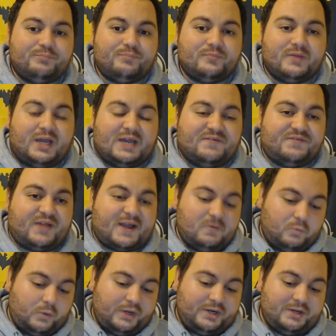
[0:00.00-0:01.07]
If they
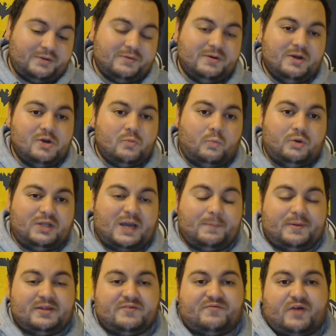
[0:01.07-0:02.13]
win it, will they be
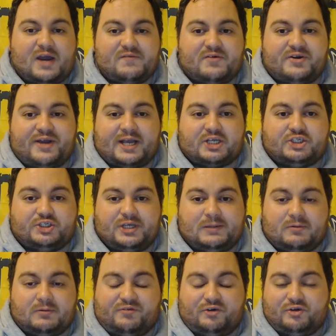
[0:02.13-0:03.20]
the favourite next year
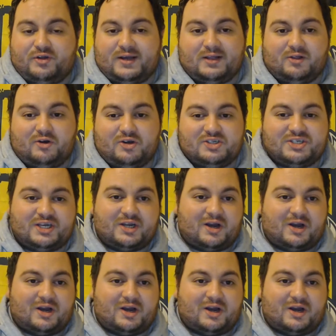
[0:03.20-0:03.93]
with who they're losing?